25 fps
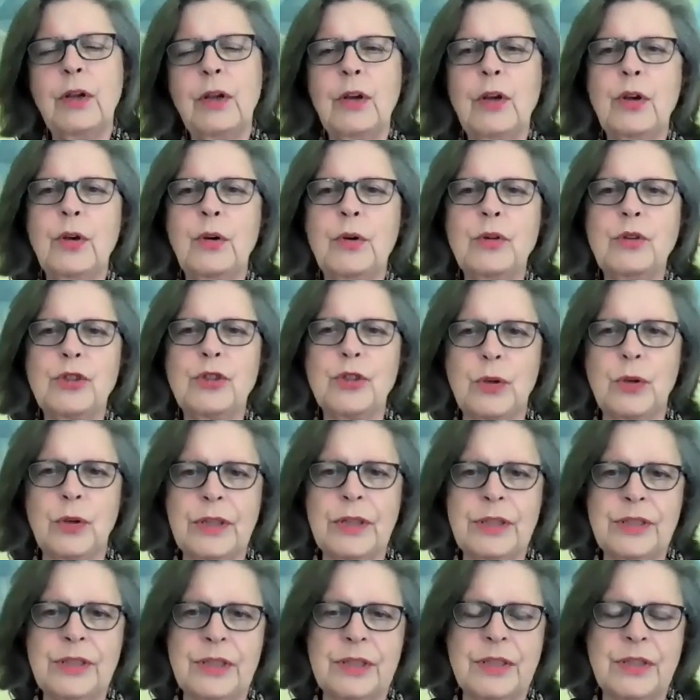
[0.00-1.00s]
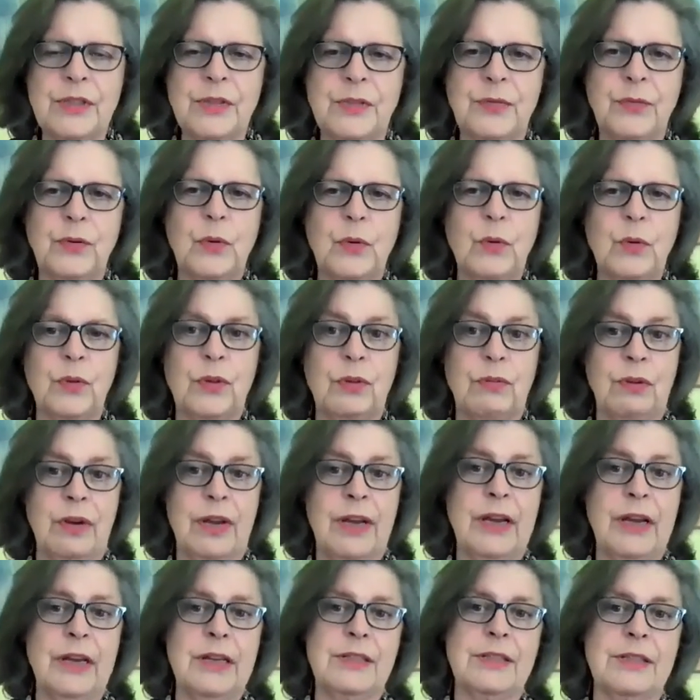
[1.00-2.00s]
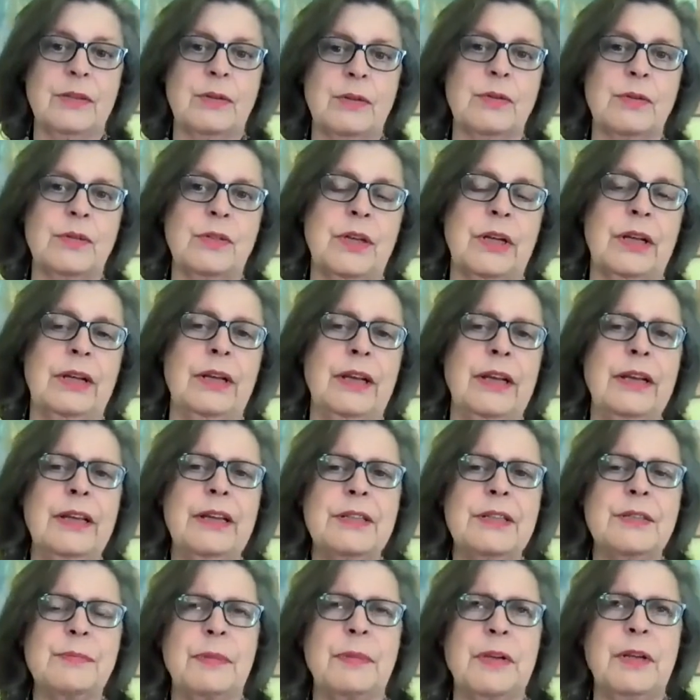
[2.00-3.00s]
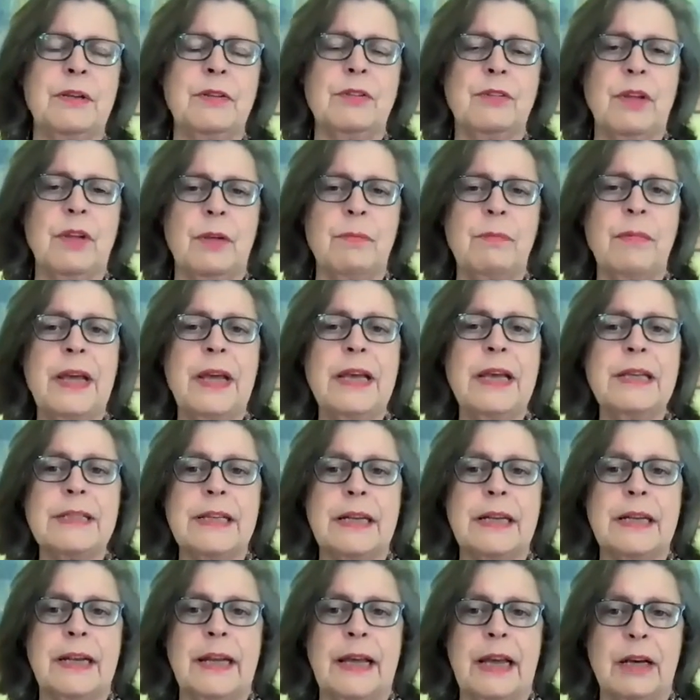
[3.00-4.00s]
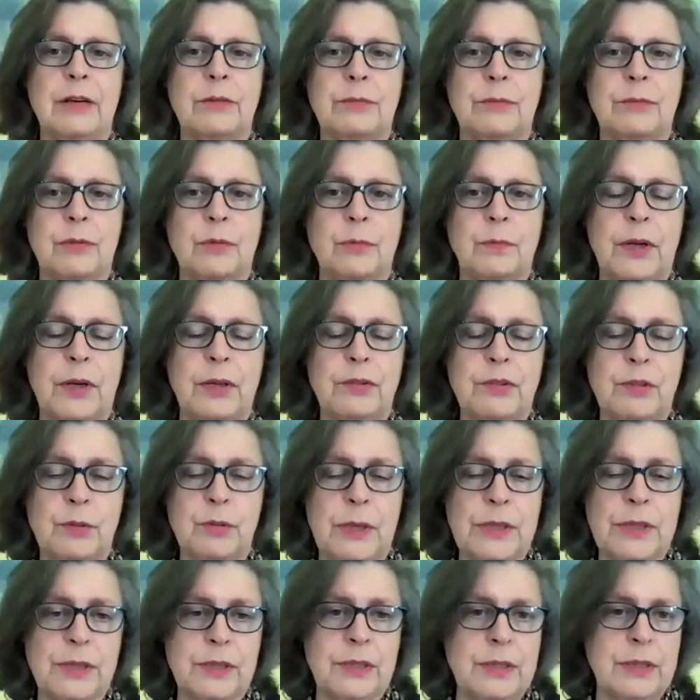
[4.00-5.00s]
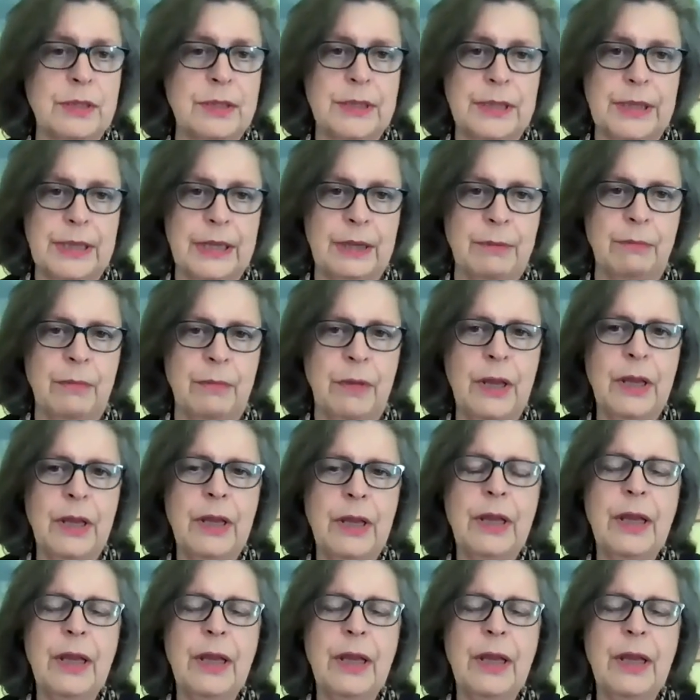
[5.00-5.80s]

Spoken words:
who joins us for the rehearsals, and he has been amazingly helpful both to us as a team